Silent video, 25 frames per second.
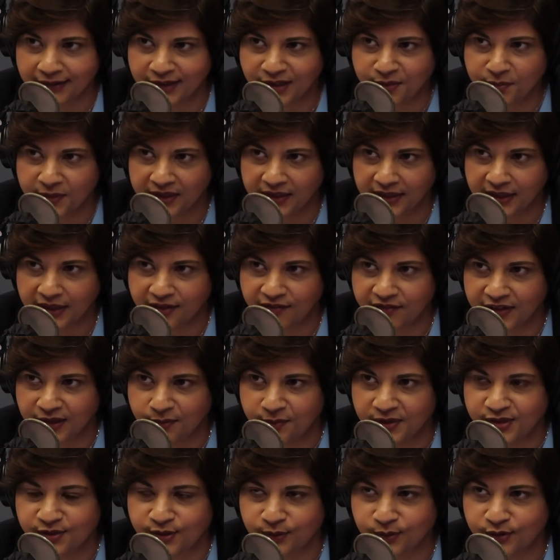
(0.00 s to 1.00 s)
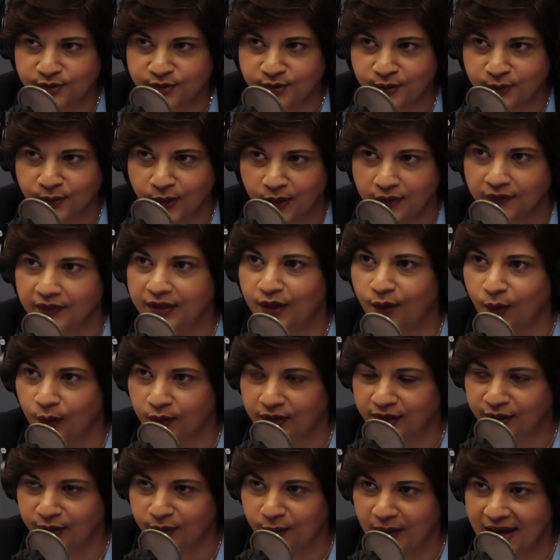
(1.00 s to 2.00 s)
Money FM is also on the
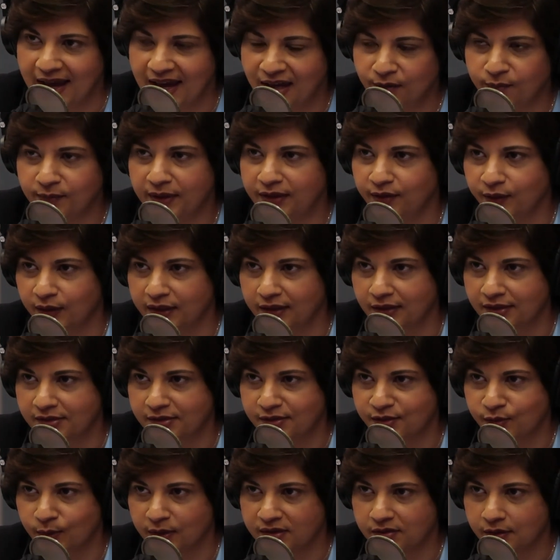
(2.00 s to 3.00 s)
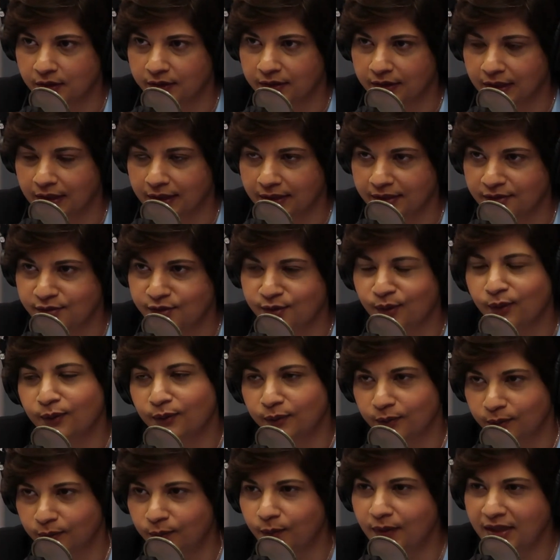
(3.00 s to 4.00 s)
audio app, and you can listen to us online.
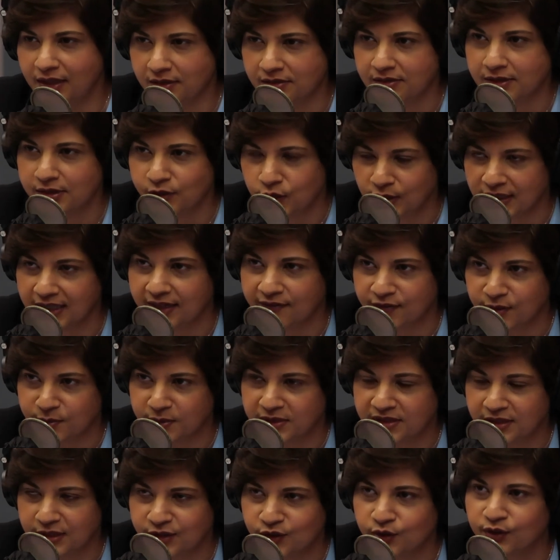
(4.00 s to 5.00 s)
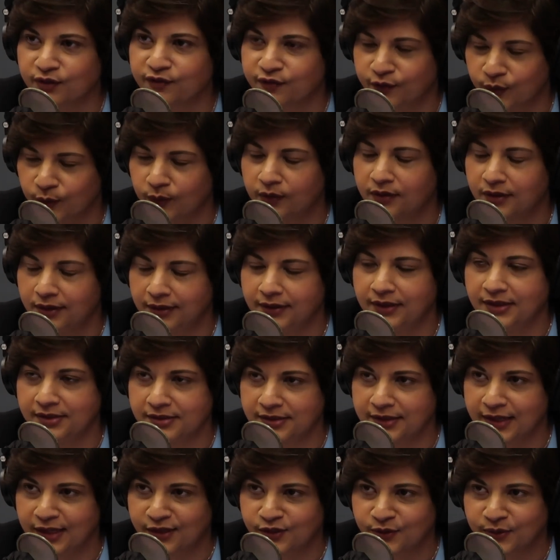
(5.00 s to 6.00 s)
So we essentially have the potential for an
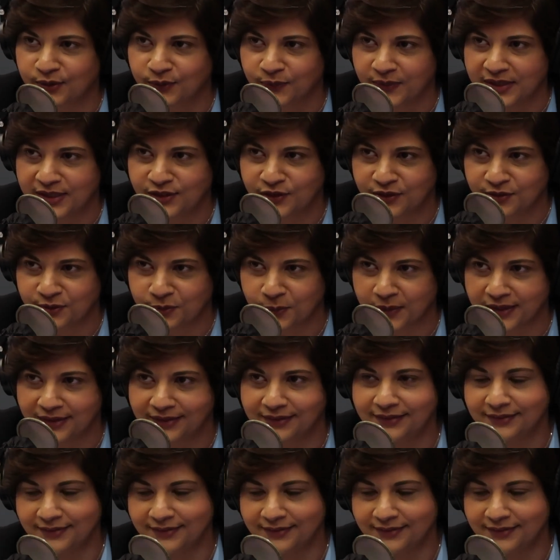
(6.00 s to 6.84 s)
international reach as well.